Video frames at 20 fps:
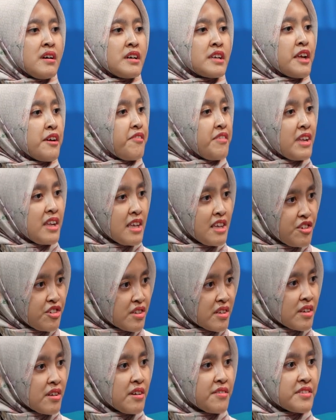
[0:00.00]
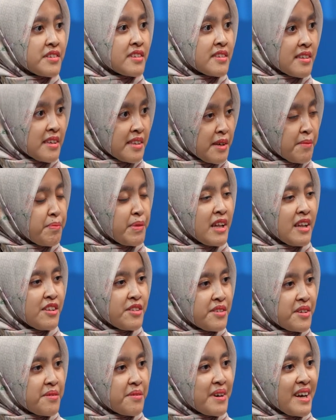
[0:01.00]
definition of
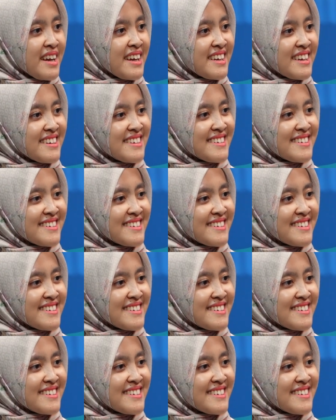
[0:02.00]
sustainability, right?